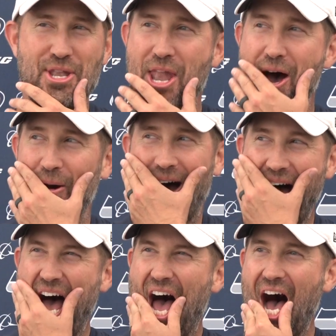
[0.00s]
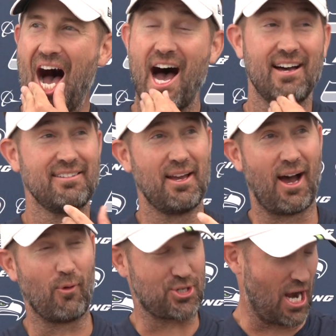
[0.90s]
No.
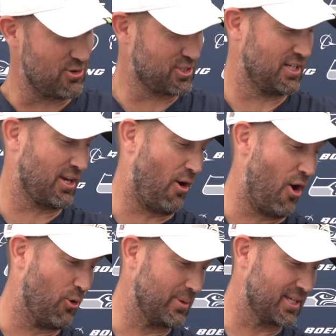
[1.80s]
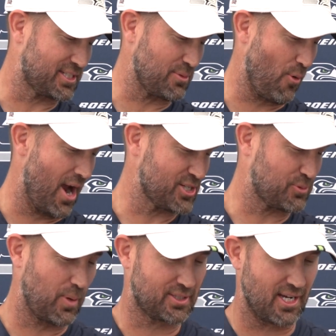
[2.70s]
I wish I was going to go home and get some
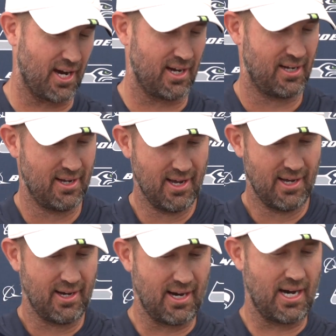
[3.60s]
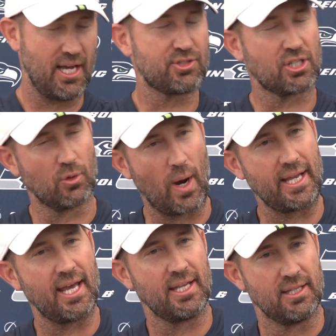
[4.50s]
rest, but it's a good way
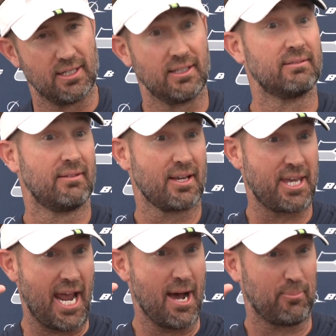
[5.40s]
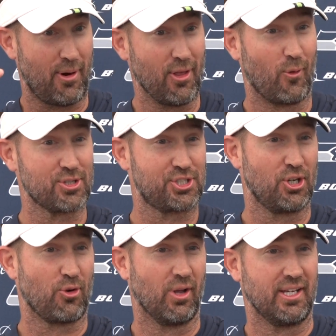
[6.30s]
to end the camp, although we're
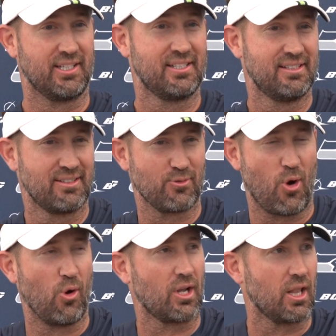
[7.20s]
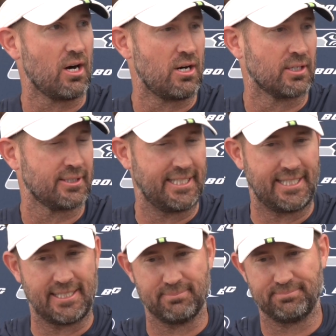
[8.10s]
still really rolling
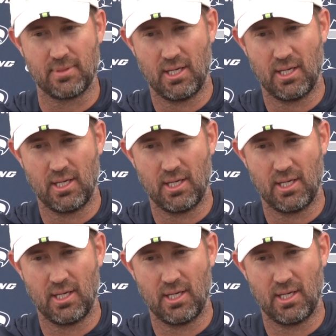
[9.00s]
along.